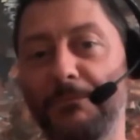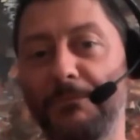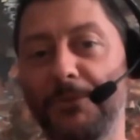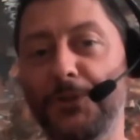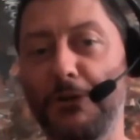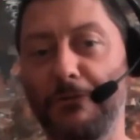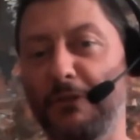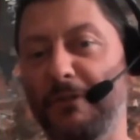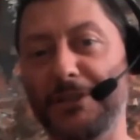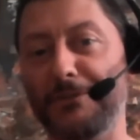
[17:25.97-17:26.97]
there's no real
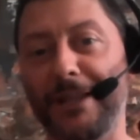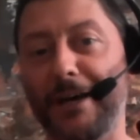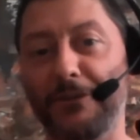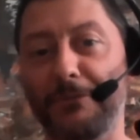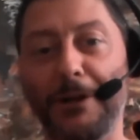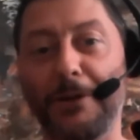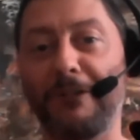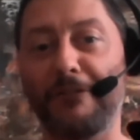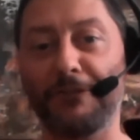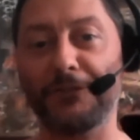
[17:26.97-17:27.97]
reason for that other than my own
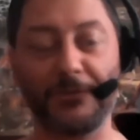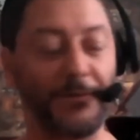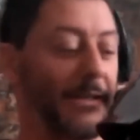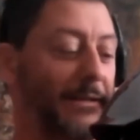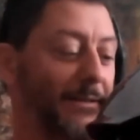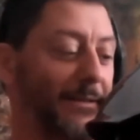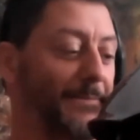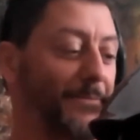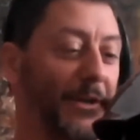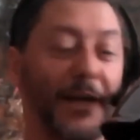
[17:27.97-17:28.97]
preference, and
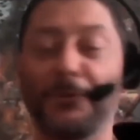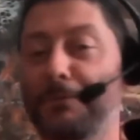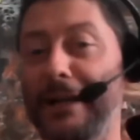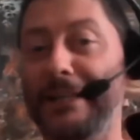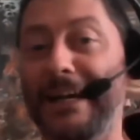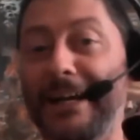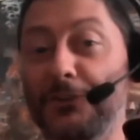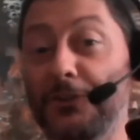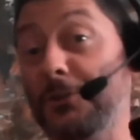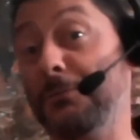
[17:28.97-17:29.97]
I was buying the hats.
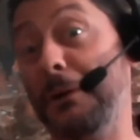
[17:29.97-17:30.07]
So